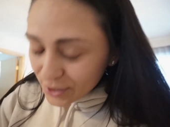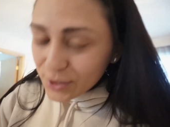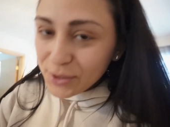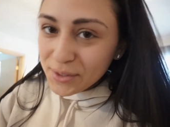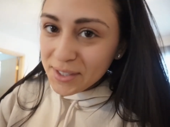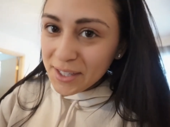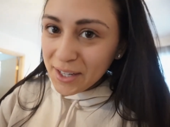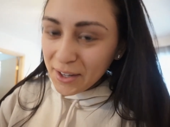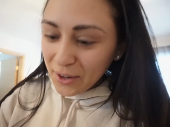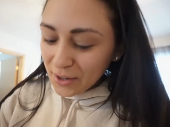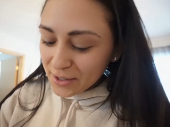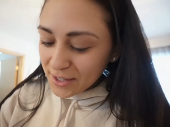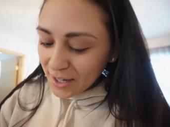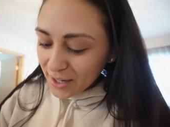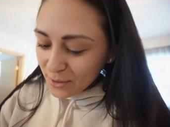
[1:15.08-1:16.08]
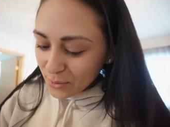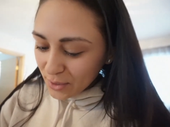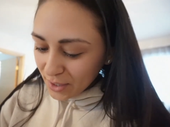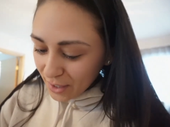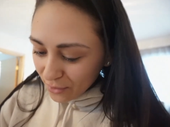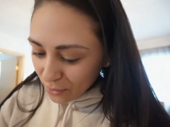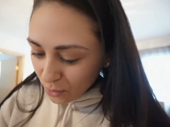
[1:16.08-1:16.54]
Losing a contact while
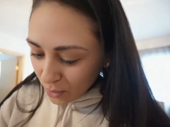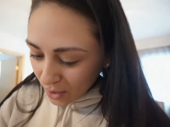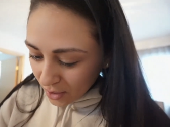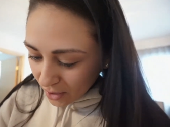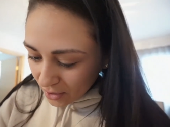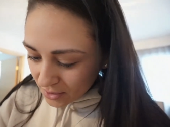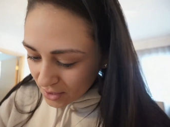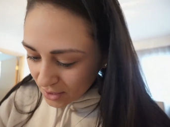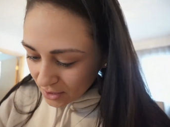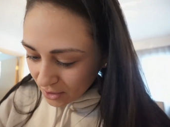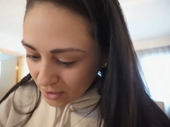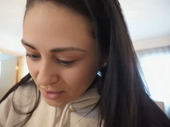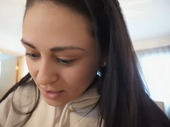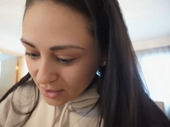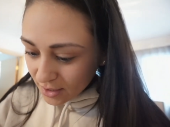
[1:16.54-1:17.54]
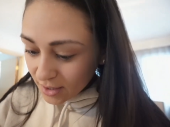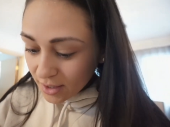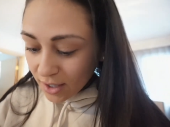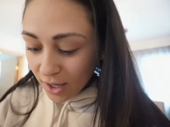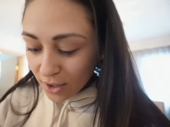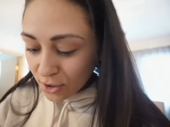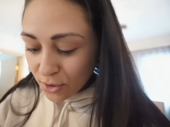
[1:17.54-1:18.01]
you have one contact on and
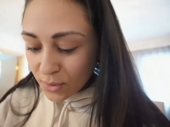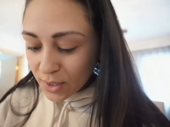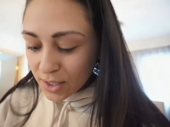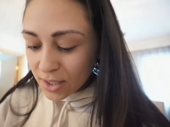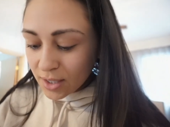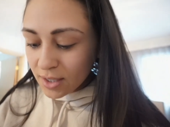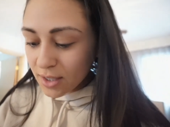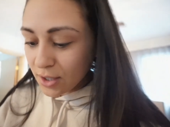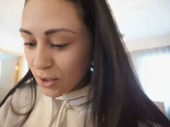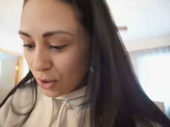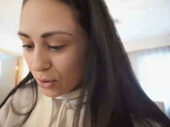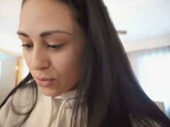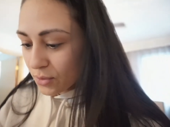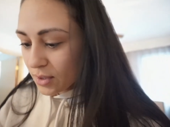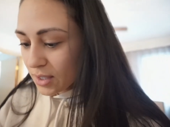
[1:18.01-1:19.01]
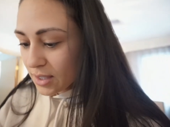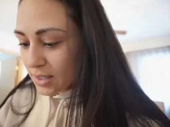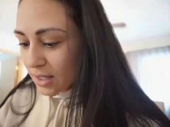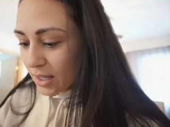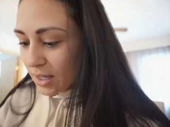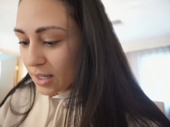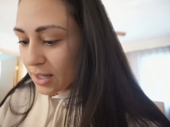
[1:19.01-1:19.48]
the other one you don't, it's
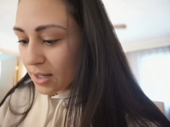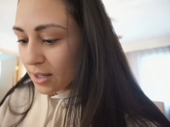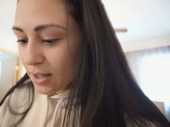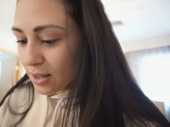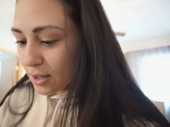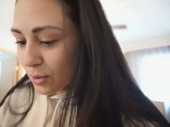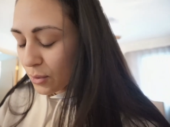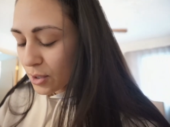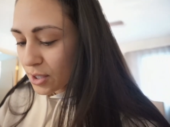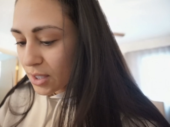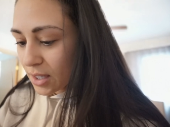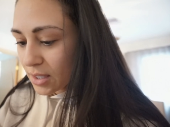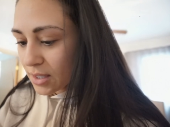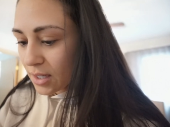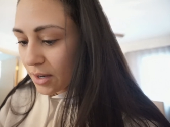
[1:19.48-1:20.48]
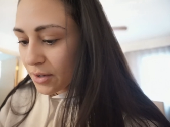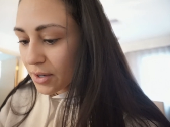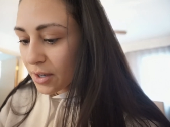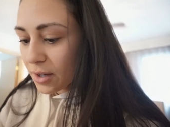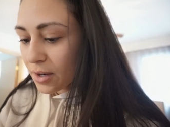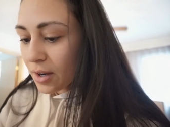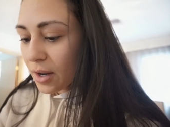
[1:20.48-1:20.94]
like the worst case scenario.
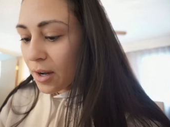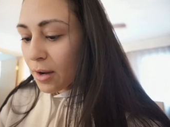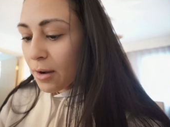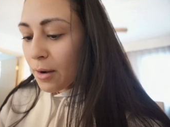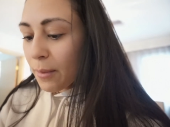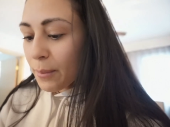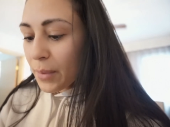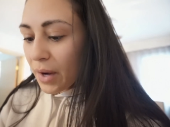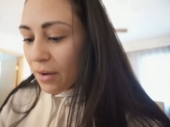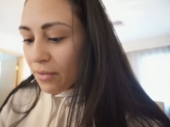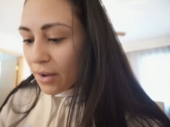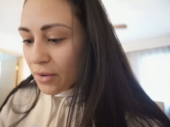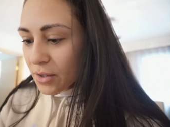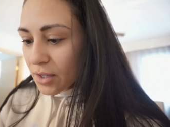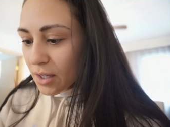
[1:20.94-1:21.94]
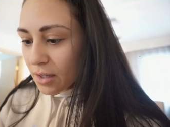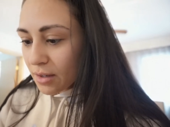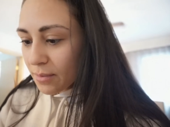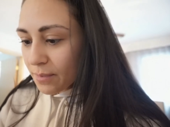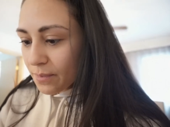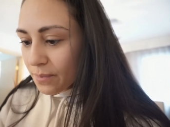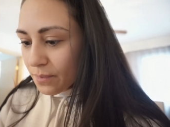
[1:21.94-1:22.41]
But I found it.
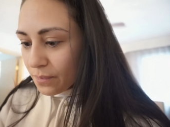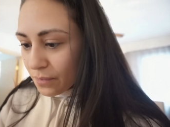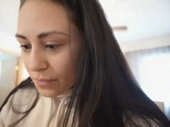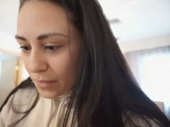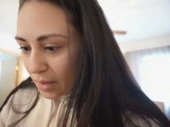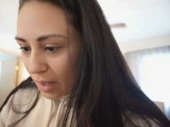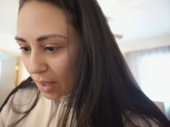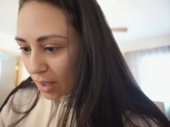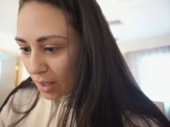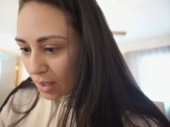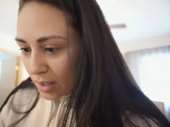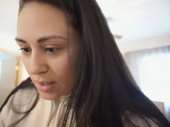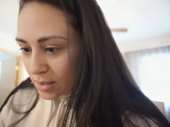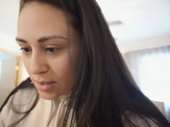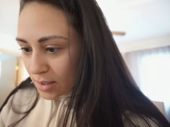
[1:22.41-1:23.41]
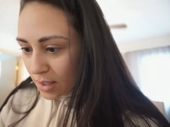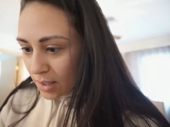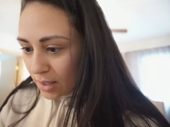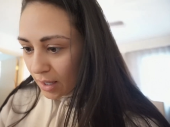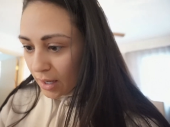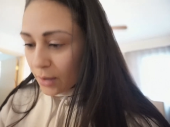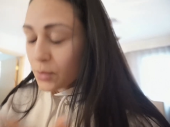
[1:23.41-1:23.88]
And
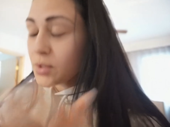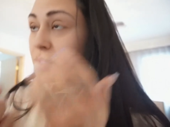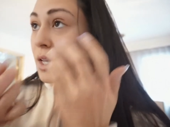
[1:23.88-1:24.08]
like I was